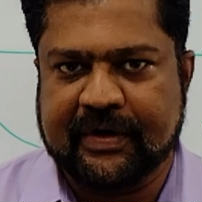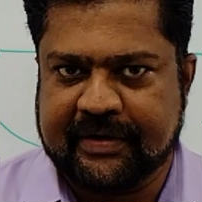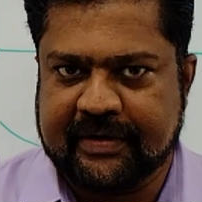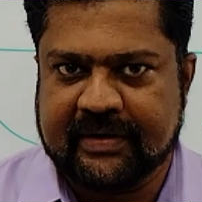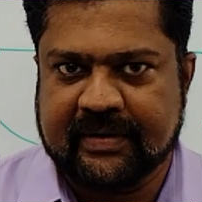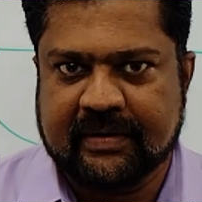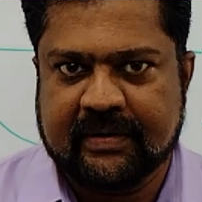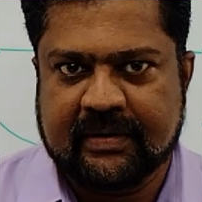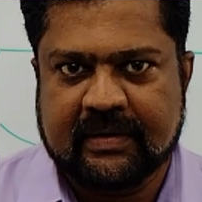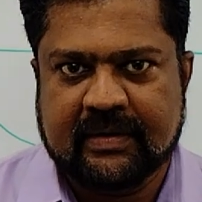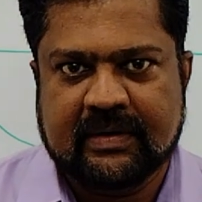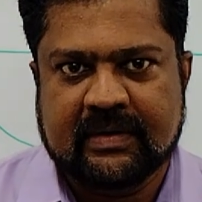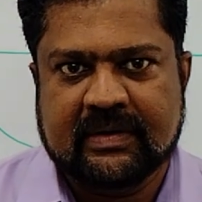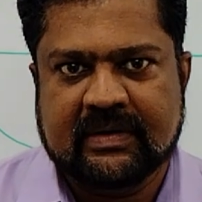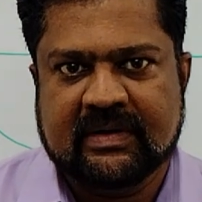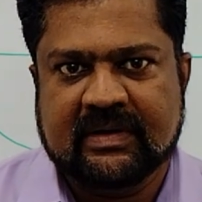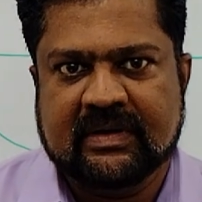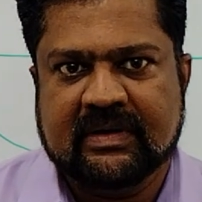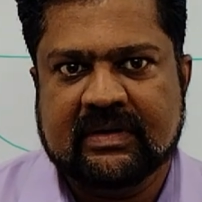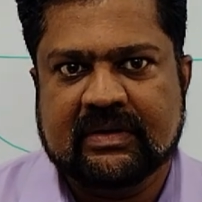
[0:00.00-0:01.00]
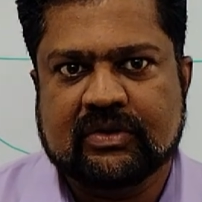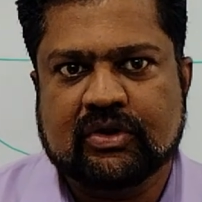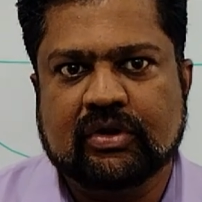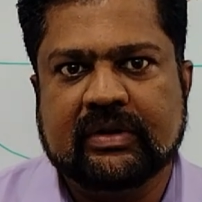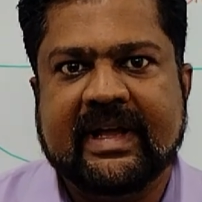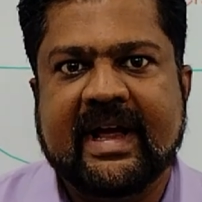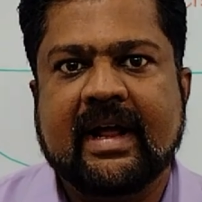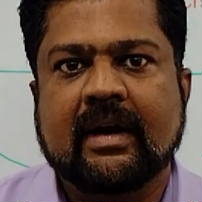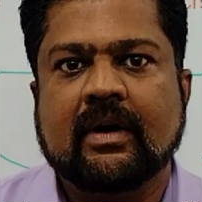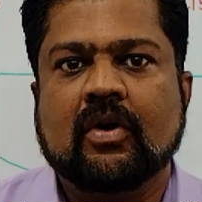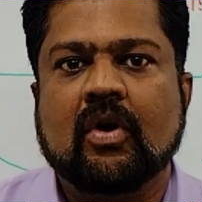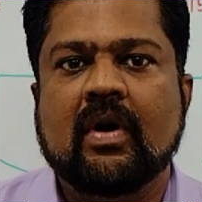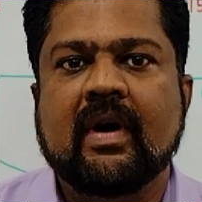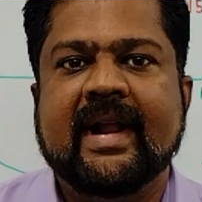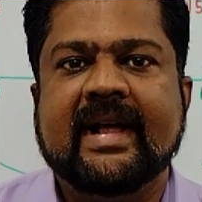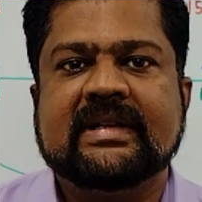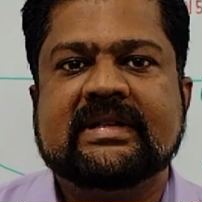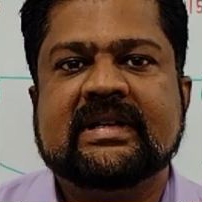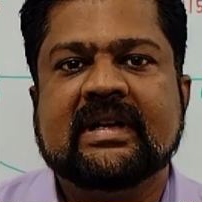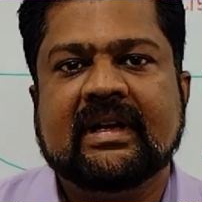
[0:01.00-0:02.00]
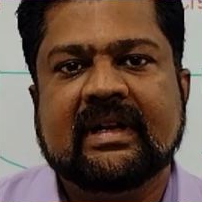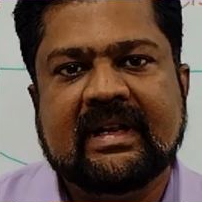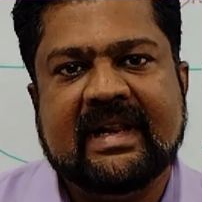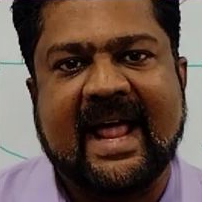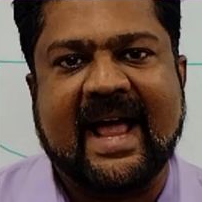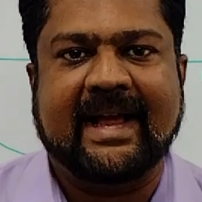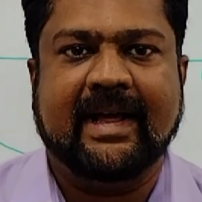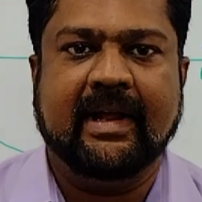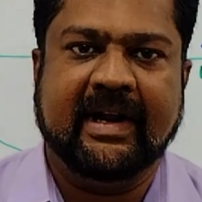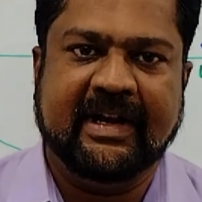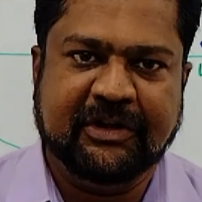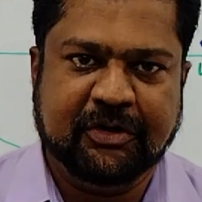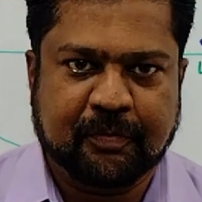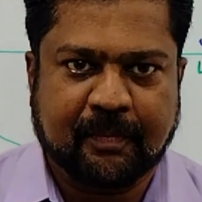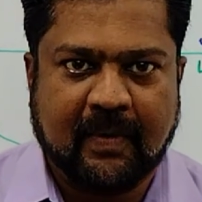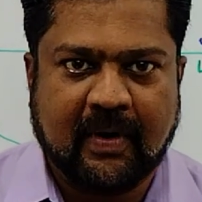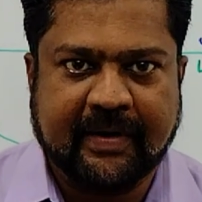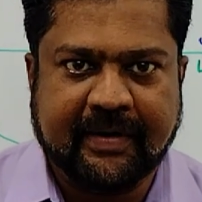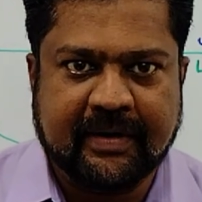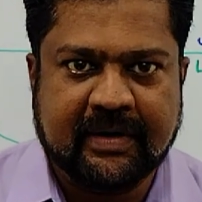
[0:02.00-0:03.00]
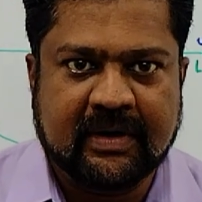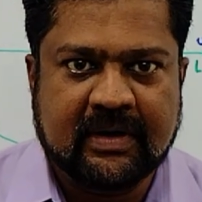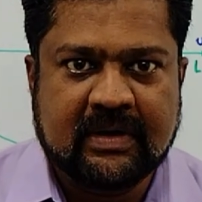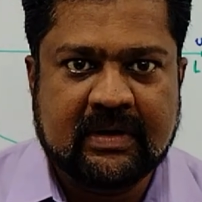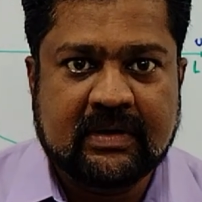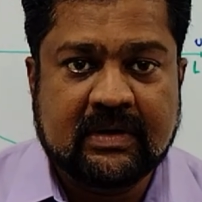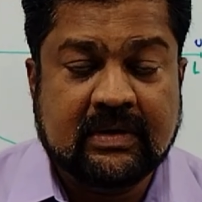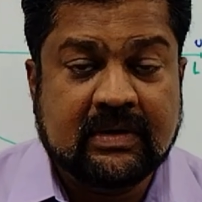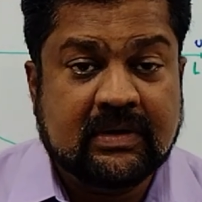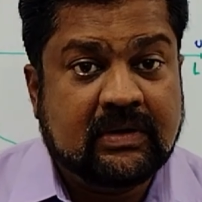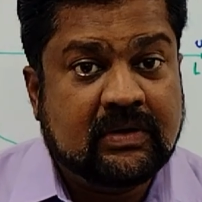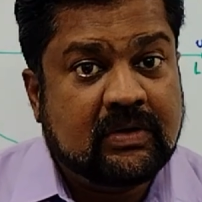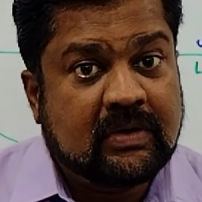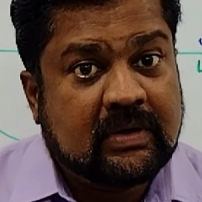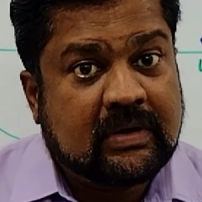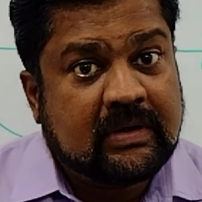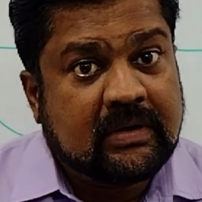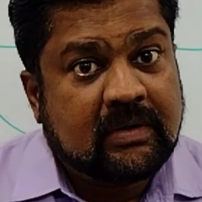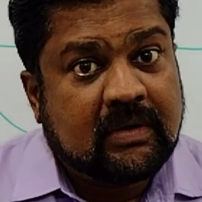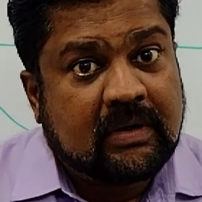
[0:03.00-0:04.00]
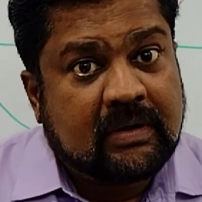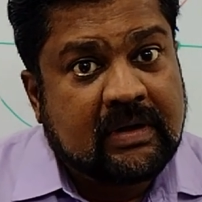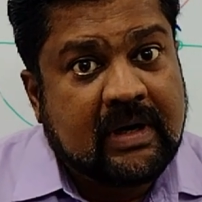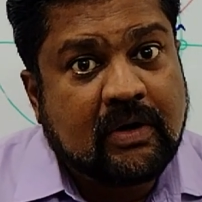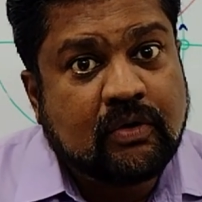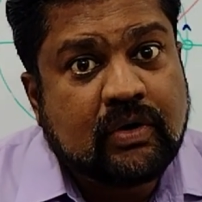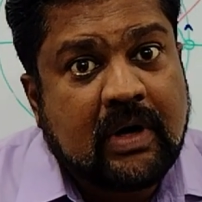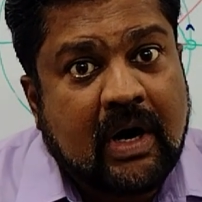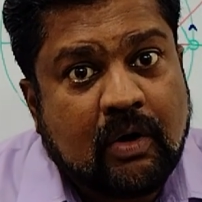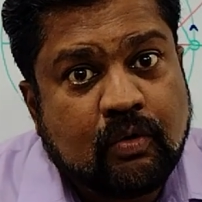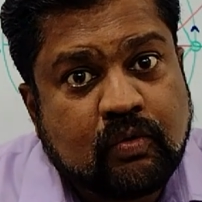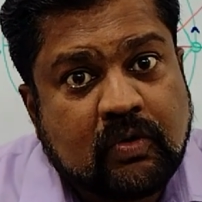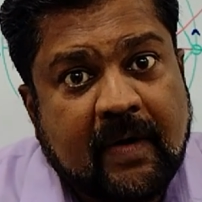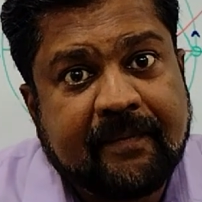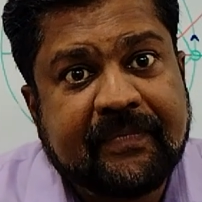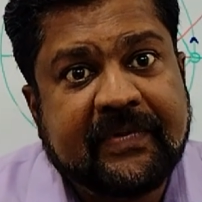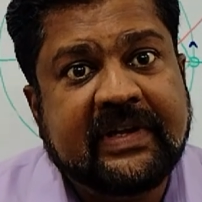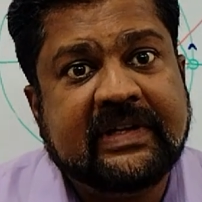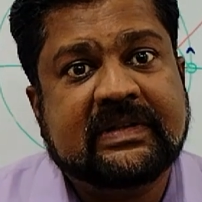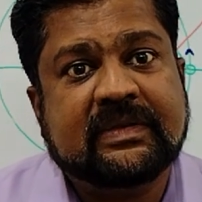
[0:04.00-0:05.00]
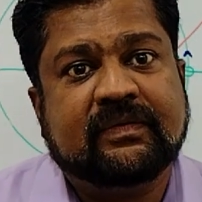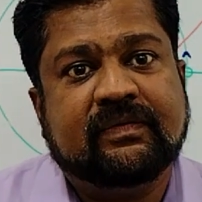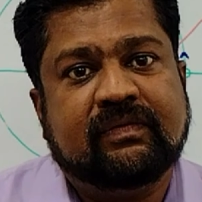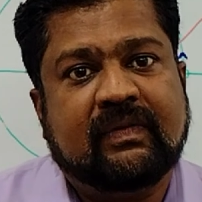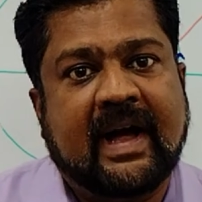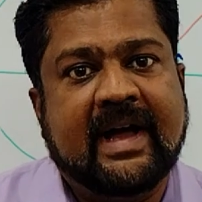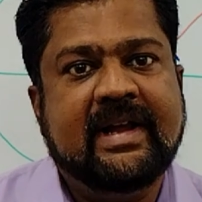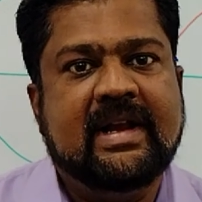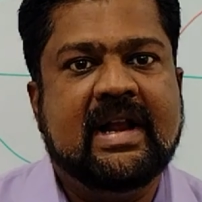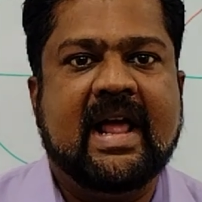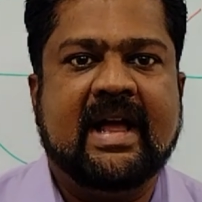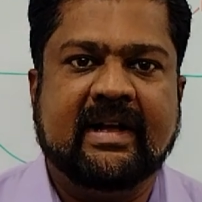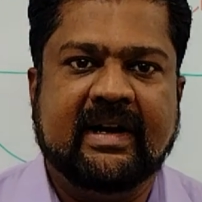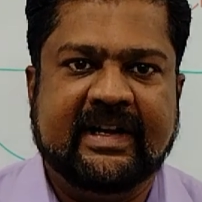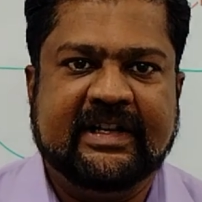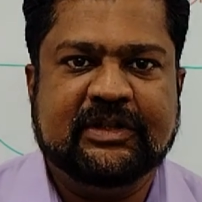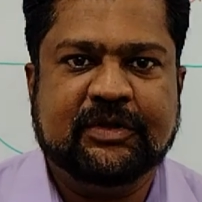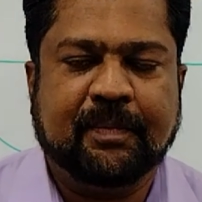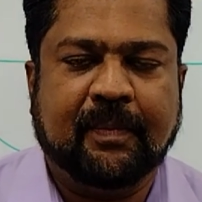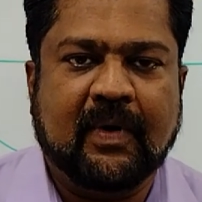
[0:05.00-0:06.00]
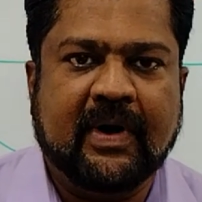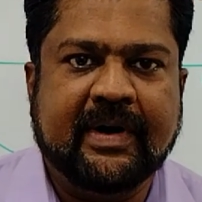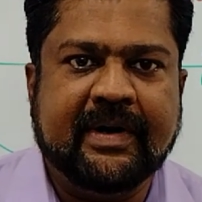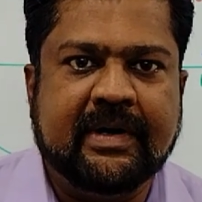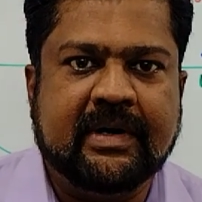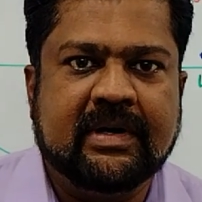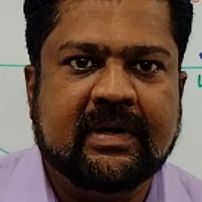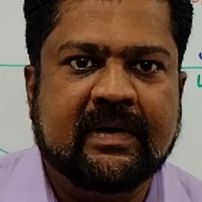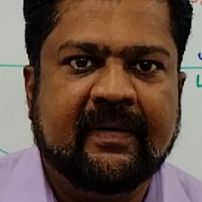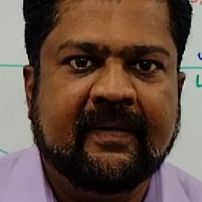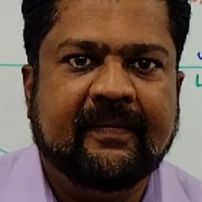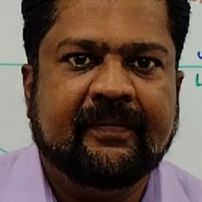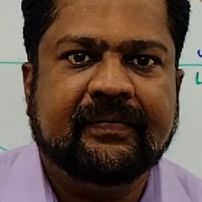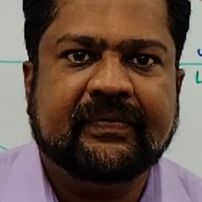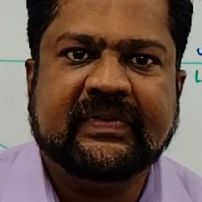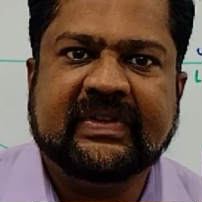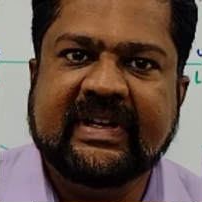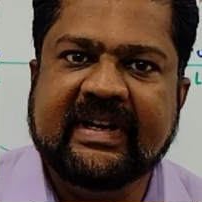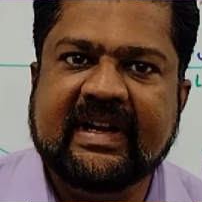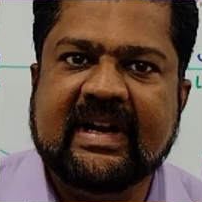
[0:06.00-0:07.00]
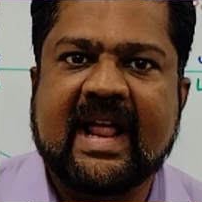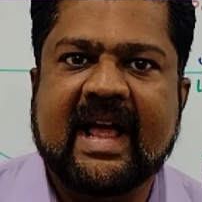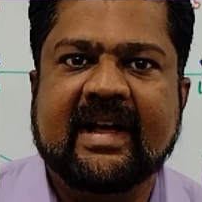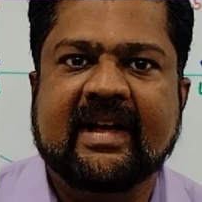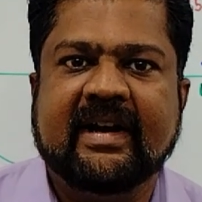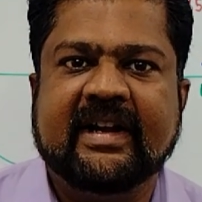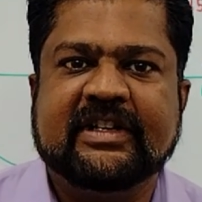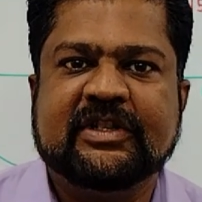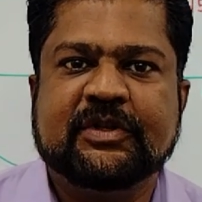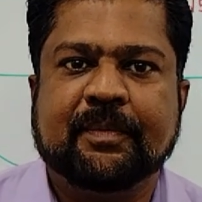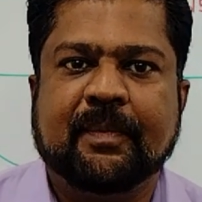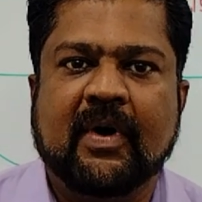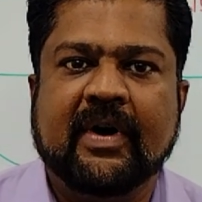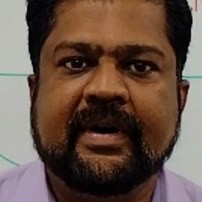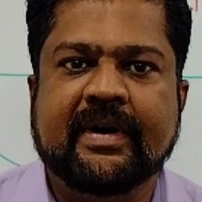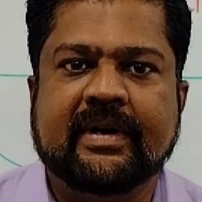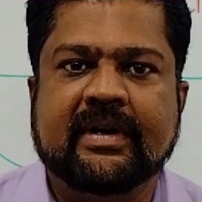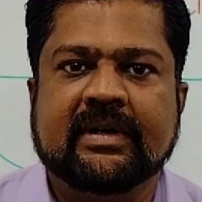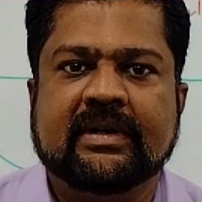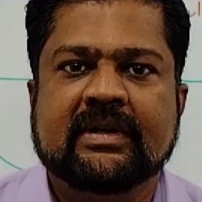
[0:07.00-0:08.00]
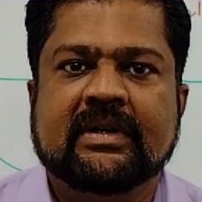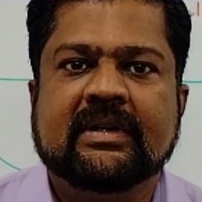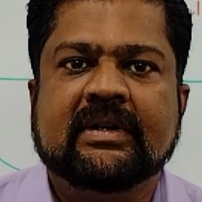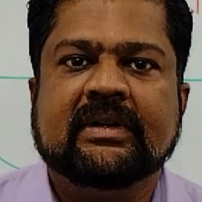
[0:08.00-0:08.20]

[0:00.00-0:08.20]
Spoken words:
point. So they are called as Lagrange point. Now out of these 5 Lagrange point, 3 Lagrange point,